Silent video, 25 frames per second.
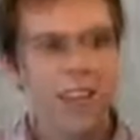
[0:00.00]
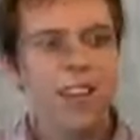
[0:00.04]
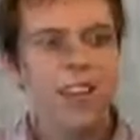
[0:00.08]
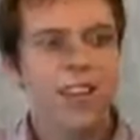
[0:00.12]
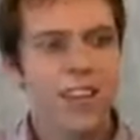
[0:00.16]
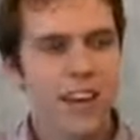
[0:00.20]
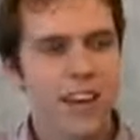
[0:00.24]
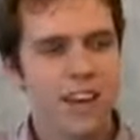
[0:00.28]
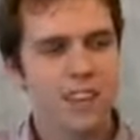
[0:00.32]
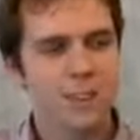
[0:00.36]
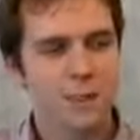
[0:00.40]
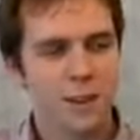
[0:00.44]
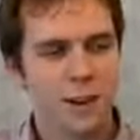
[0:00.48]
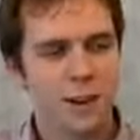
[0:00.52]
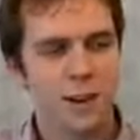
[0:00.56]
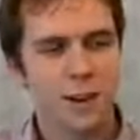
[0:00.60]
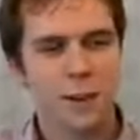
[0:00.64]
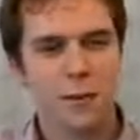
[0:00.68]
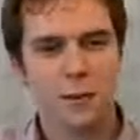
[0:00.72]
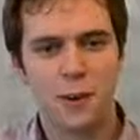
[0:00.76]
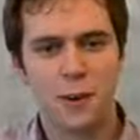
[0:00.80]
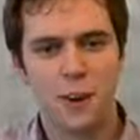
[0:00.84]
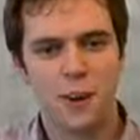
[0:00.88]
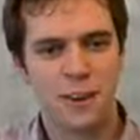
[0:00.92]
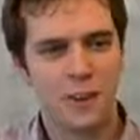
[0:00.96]
Yeah, so I
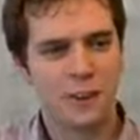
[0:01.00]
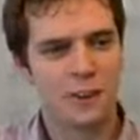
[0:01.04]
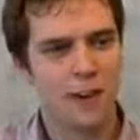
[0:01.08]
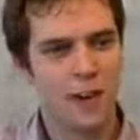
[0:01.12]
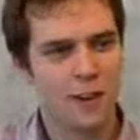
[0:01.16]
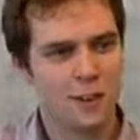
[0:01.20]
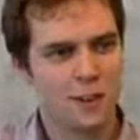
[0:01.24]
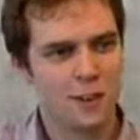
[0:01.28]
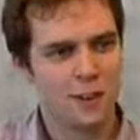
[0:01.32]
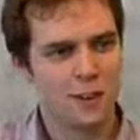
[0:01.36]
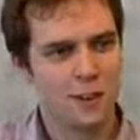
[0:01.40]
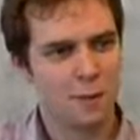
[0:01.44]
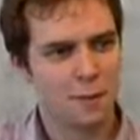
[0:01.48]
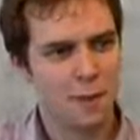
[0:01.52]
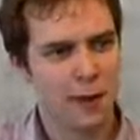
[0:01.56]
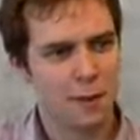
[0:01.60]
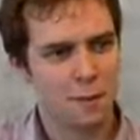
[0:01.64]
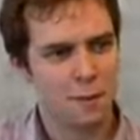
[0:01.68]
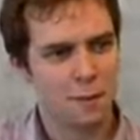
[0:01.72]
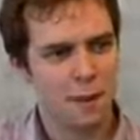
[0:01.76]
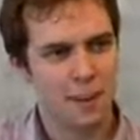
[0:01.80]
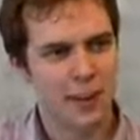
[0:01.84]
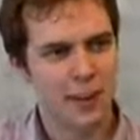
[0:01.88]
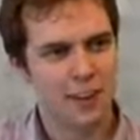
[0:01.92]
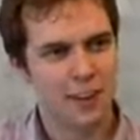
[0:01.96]
think one of the great things
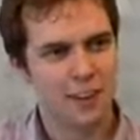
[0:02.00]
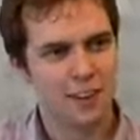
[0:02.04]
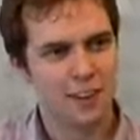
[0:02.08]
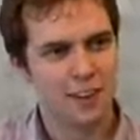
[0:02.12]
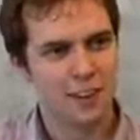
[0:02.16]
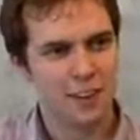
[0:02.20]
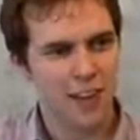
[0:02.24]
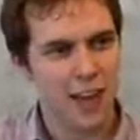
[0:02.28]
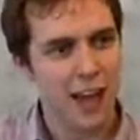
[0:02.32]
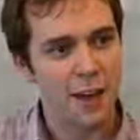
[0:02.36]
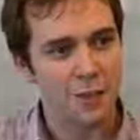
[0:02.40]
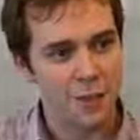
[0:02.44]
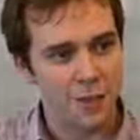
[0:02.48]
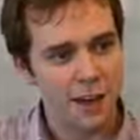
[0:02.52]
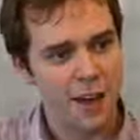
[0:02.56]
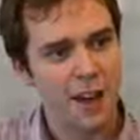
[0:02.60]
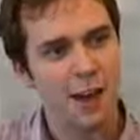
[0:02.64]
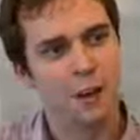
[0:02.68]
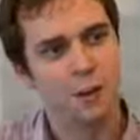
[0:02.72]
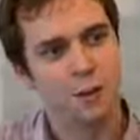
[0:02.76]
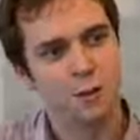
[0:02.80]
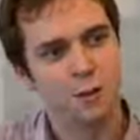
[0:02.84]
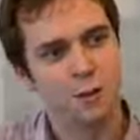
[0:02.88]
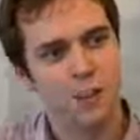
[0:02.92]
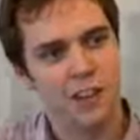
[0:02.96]
about being at the
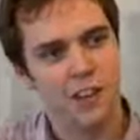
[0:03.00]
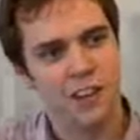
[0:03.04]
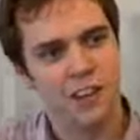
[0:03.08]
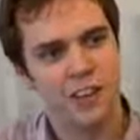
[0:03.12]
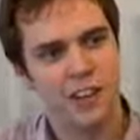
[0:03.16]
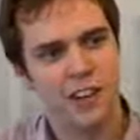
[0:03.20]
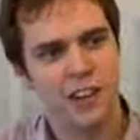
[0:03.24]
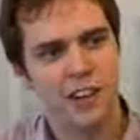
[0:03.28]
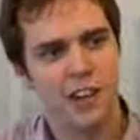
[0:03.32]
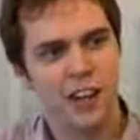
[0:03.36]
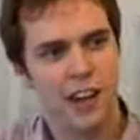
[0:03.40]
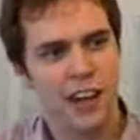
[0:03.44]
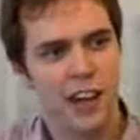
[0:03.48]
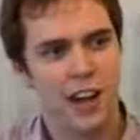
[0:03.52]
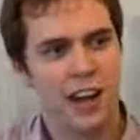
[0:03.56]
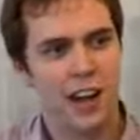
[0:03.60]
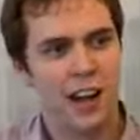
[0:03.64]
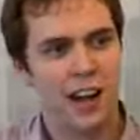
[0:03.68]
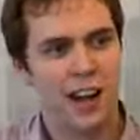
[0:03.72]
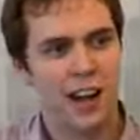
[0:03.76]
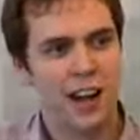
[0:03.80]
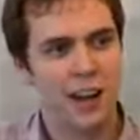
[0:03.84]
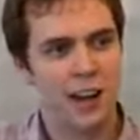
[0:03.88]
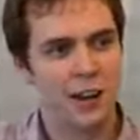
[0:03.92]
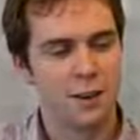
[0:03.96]
Alfred
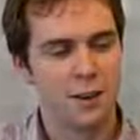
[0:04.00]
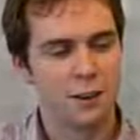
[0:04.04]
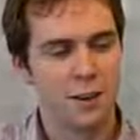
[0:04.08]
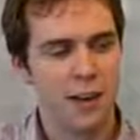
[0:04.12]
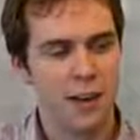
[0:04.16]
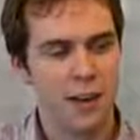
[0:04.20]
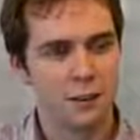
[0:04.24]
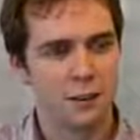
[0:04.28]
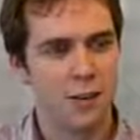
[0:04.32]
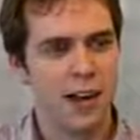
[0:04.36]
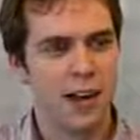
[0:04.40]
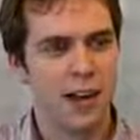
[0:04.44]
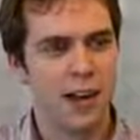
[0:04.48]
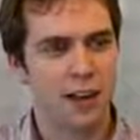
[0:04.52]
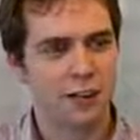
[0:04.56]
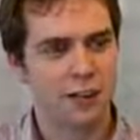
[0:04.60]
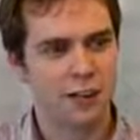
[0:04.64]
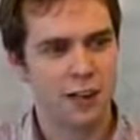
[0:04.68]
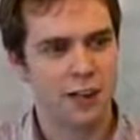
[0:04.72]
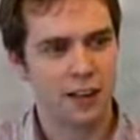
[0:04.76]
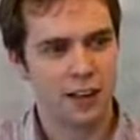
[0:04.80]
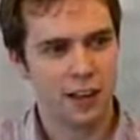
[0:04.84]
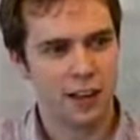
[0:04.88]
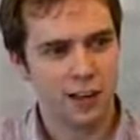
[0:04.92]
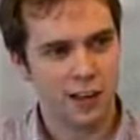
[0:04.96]
and being part of
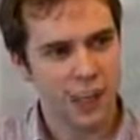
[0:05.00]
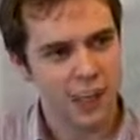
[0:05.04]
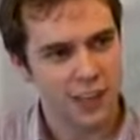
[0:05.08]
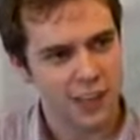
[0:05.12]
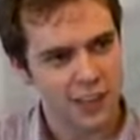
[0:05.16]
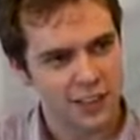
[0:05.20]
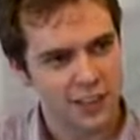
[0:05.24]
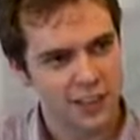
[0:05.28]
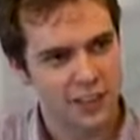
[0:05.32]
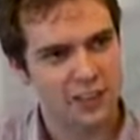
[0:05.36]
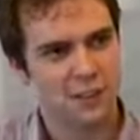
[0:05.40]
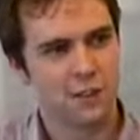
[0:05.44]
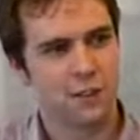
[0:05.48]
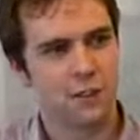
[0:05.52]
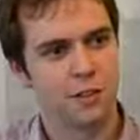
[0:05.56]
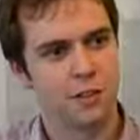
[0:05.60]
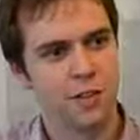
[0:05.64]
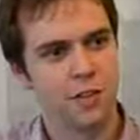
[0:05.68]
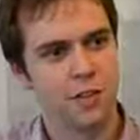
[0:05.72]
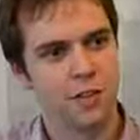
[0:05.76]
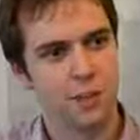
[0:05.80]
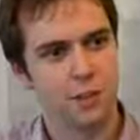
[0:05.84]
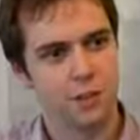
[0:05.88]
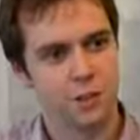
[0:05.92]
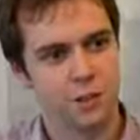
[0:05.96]
a larger sort of
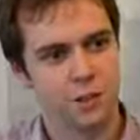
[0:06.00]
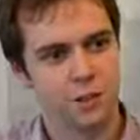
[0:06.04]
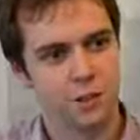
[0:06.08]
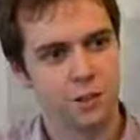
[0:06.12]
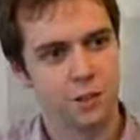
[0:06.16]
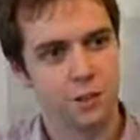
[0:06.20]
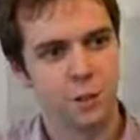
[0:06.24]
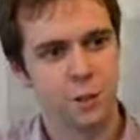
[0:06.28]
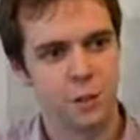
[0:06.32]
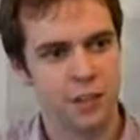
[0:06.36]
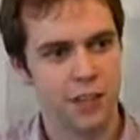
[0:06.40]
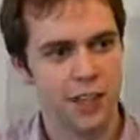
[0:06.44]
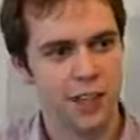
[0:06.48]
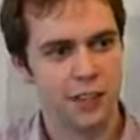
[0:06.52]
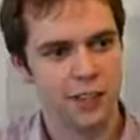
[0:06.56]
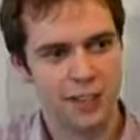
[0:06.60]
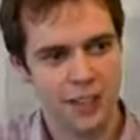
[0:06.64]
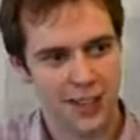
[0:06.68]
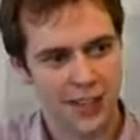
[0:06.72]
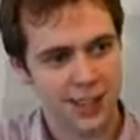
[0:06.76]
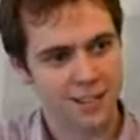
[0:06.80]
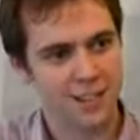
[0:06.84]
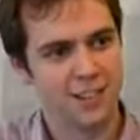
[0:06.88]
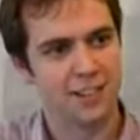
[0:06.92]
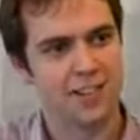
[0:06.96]
clinical school is,
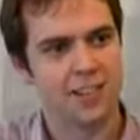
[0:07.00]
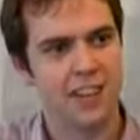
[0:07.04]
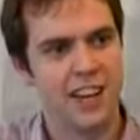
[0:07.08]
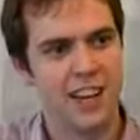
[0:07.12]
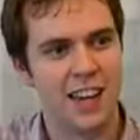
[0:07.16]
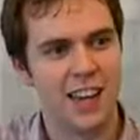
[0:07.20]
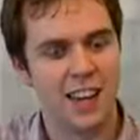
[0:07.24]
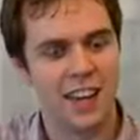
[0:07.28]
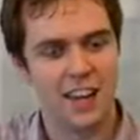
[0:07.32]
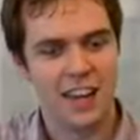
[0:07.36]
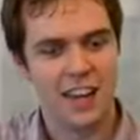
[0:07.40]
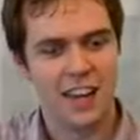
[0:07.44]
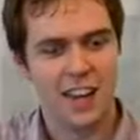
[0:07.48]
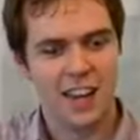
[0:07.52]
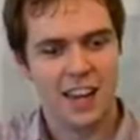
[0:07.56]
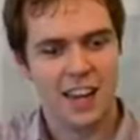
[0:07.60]
as you say,